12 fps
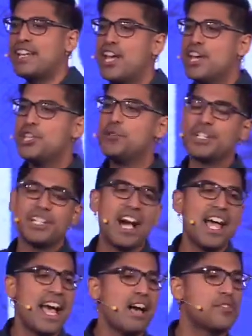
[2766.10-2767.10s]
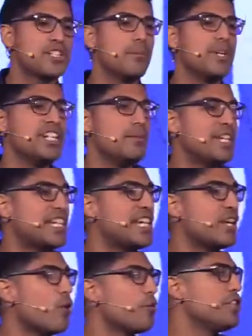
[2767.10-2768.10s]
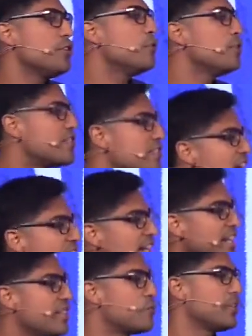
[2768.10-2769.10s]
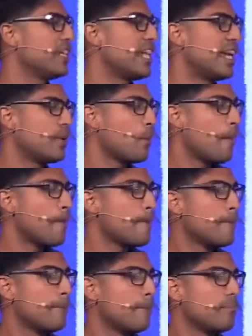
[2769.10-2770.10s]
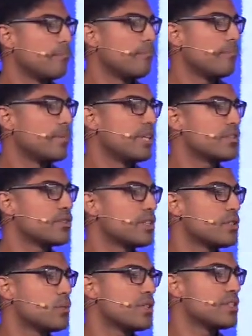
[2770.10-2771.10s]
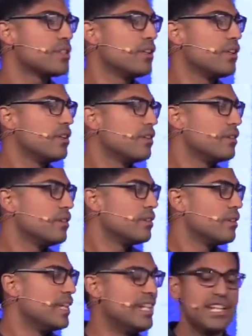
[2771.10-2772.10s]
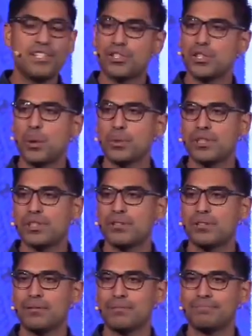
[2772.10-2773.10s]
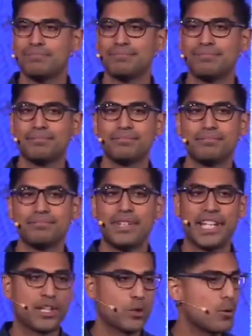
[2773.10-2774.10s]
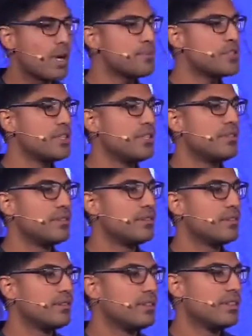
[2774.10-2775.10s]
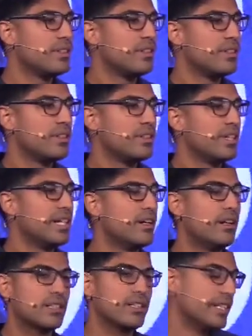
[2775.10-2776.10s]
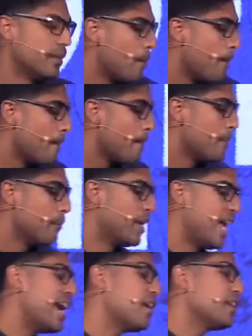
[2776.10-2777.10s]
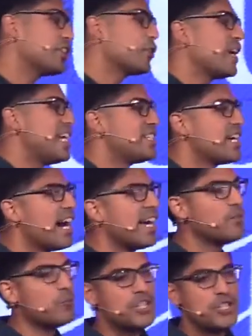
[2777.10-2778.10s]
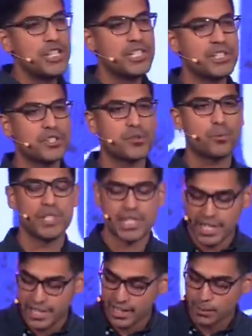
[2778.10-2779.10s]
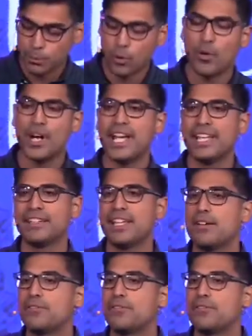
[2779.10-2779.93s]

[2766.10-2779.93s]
said, you cannot have somebody to be king over you who is not an Israelite. And so this was an insult and corruption and ugly. But Herod the Great died when Jesus was a young boy and